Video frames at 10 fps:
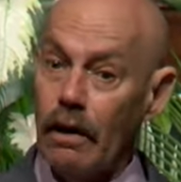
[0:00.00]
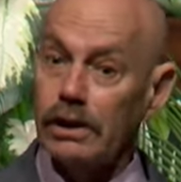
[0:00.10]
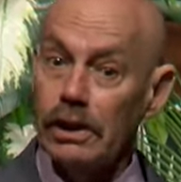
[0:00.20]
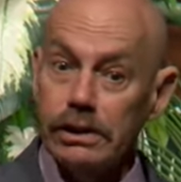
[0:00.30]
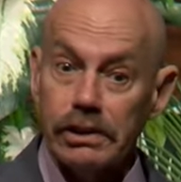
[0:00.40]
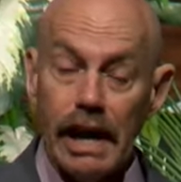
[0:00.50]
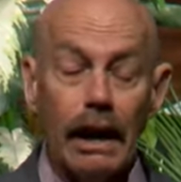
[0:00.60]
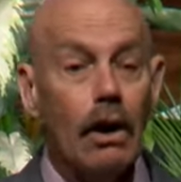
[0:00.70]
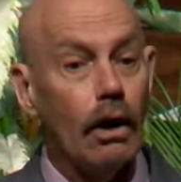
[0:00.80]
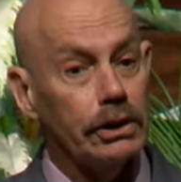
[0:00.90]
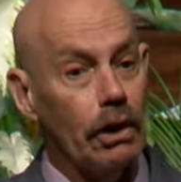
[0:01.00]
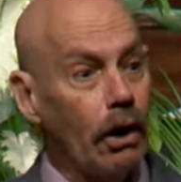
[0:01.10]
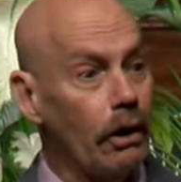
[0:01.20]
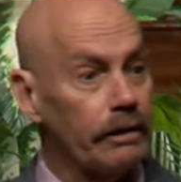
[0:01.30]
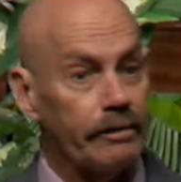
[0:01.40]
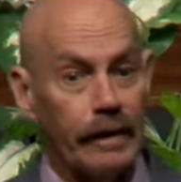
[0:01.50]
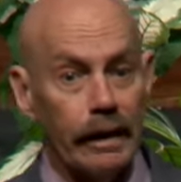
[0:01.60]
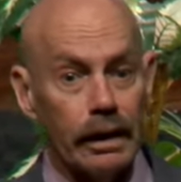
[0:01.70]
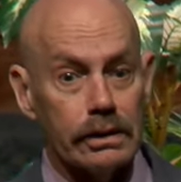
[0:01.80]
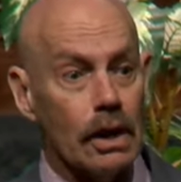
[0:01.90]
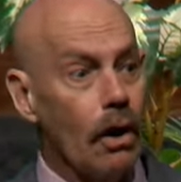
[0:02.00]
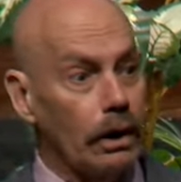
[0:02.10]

or your dread or your hurt feelings